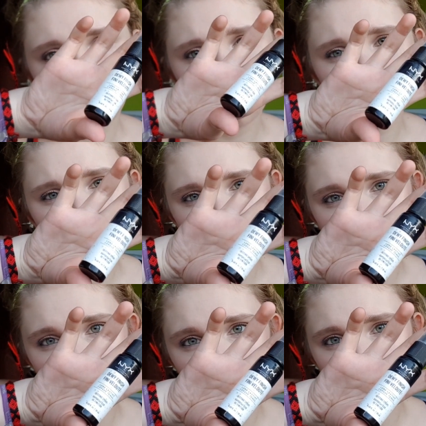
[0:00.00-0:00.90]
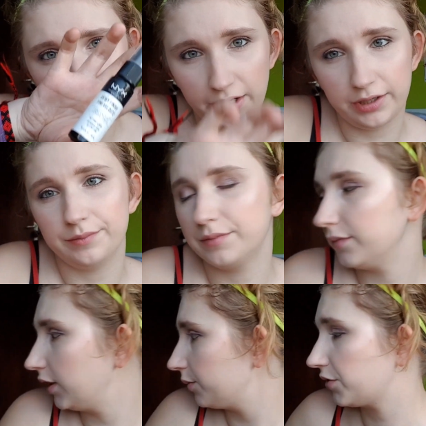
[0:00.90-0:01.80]
Fixing Spray.
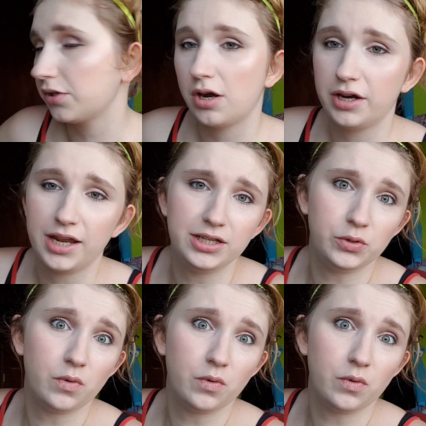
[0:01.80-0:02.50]
I'm sorry, I need